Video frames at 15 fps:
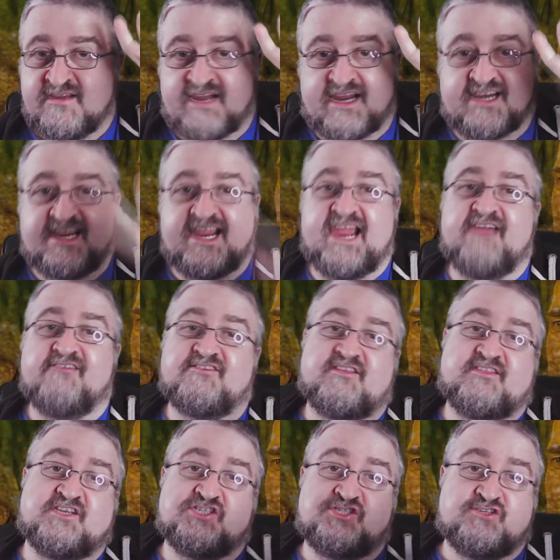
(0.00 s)
a character
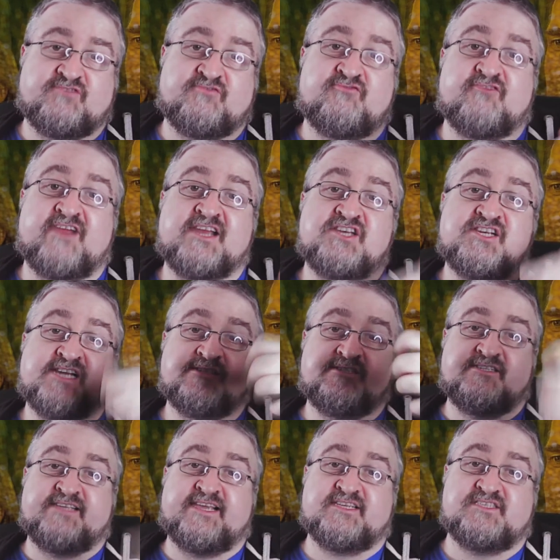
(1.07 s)
that should have dragged you into
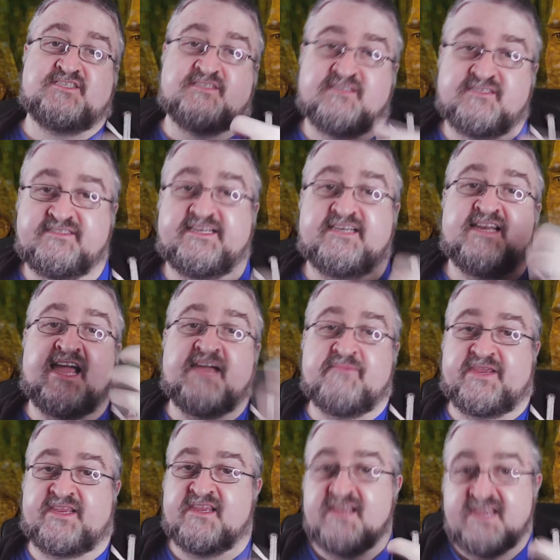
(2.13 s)
this
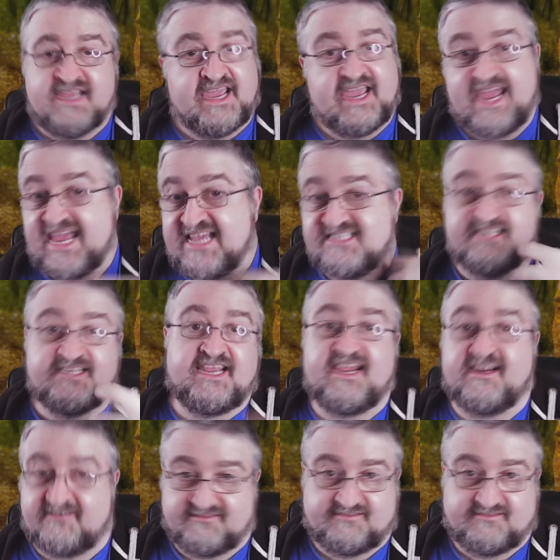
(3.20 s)
dynamic isn't there.